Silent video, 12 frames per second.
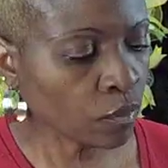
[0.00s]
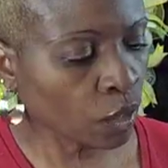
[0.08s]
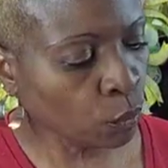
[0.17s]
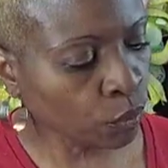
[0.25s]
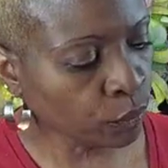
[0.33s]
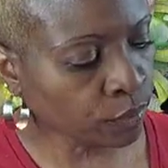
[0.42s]

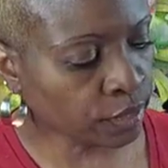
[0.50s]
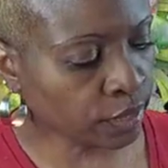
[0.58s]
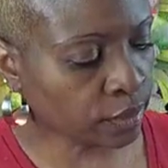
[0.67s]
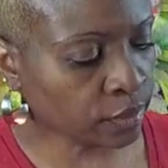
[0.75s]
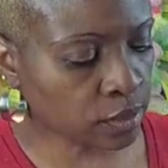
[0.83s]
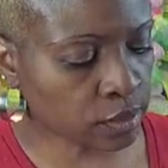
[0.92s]
We would
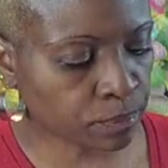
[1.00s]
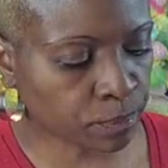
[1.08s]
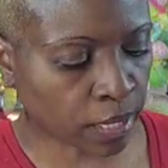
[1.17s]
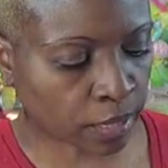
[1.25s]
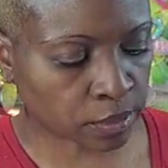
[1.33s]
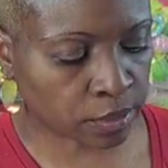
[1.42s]
need this
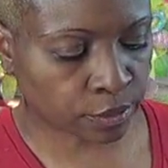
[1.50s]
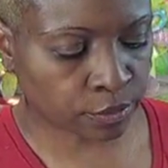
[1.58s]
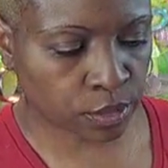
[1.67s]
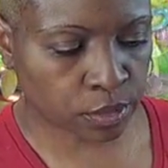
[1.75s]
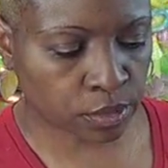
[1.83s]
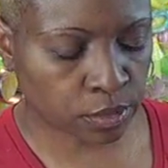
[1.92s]
box here.
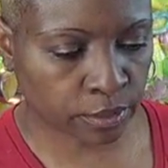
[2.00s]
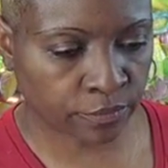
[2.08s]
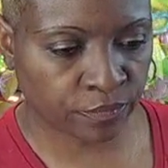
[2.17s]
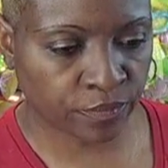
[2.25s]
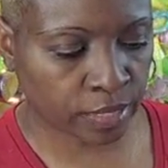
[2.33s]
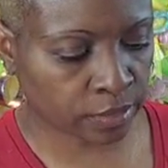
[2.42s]
This is a
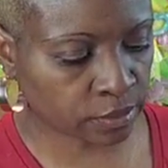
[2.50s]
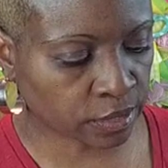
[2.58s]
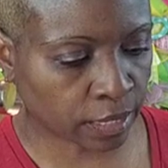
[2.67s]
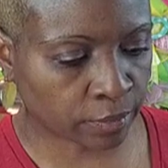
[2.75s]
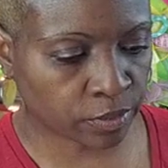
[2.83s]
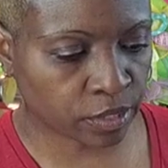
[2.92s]

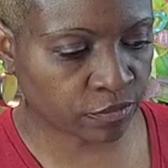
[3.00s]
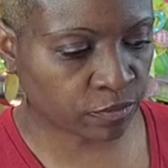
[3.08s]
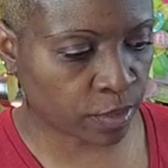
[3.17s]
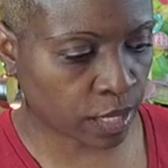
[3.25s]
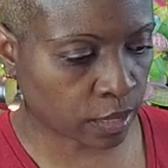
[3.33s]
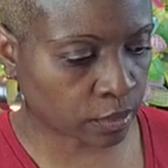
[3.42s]
Valentine gift
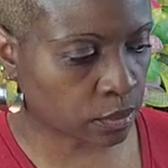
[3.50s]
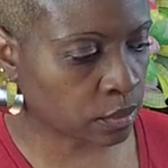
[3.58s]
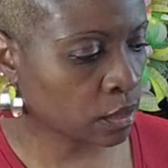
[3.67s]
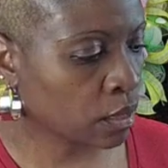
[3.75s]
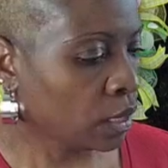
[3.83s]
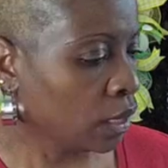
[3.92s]
box.
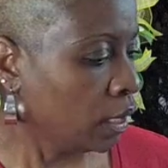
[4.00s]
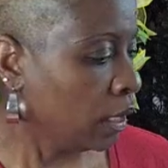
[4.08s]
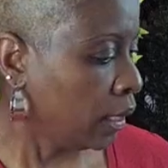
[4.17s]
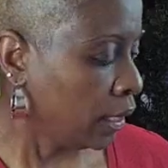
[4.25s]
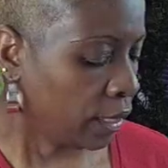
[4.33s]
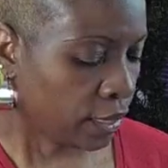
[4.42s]

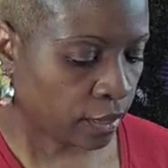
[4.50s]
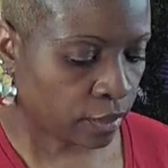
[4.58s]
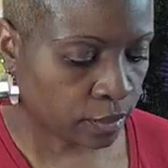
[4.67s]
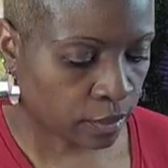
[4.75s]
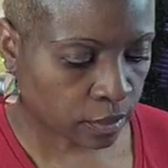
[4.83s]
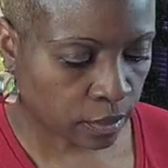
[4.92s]

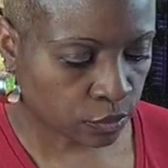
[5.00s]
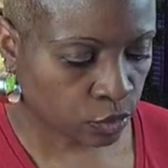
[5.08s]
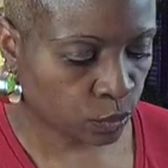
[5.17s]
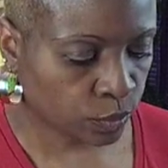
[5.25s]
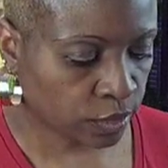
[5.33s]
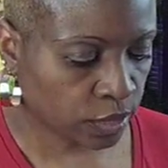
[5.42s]
And
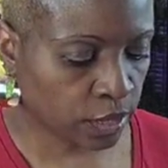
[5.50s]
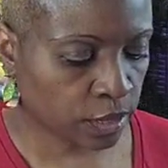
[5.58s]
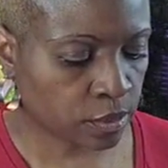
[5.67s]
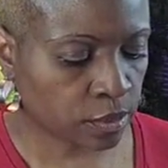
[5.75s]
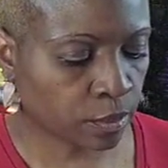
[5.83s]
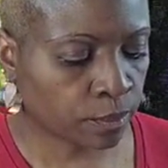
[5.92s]
you would need
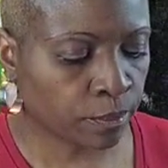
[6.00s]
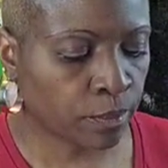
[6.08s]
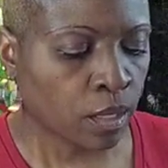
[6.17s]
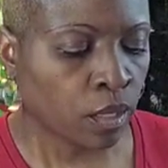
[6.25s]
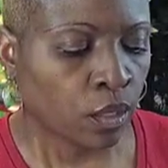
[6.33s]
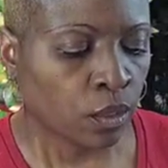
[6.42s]
some
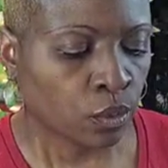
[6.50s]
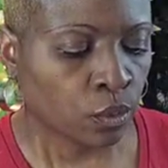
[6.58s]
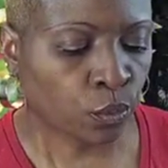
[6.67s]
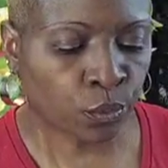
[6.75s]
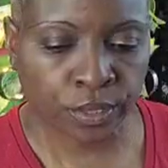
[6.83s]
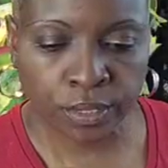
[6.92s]

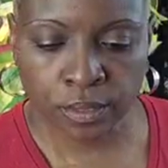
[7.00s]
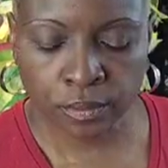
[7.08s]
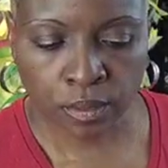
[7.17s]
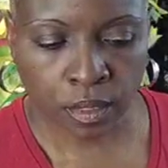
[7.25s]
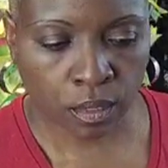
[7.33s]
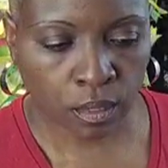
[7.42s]

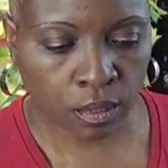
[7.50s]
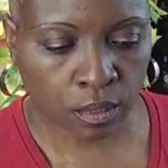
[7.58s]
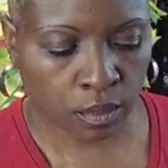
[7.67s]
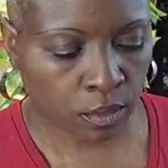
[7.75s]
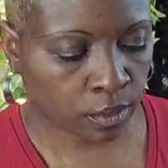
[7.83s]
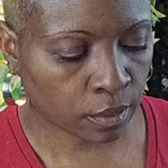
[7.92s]
green
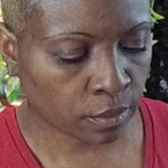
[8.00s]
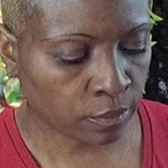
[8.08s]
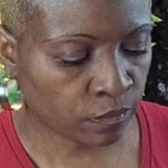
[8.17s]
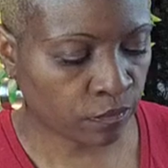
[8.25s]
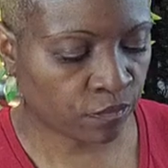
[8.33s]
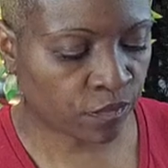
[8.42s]

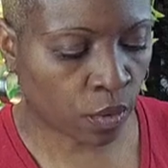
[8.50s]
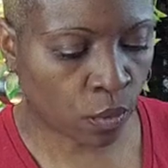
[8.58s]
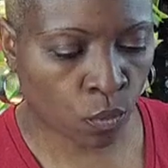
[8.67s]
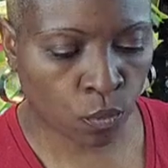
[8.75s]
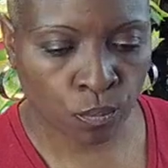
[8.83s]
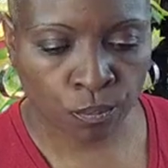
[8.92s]

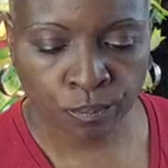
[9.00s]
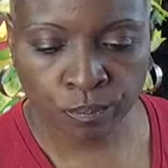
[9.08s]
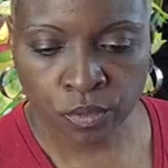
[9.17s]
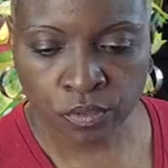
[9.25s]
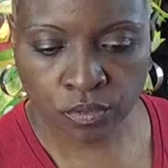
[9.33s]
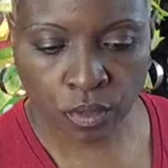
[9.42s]
foam,
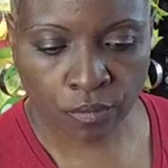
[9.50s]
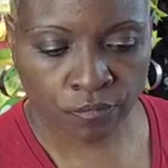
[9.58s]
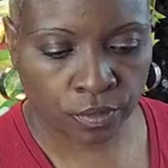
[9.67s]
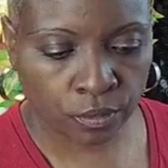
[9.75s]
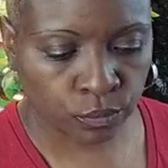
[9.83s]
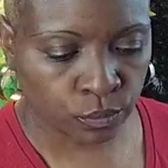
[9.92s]
star
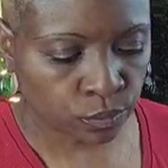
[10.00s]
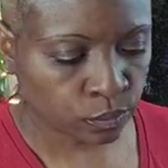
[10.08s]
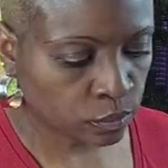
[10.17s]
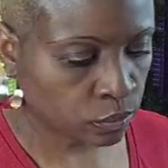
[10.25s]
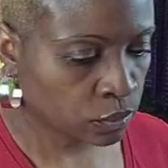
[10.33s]
foam.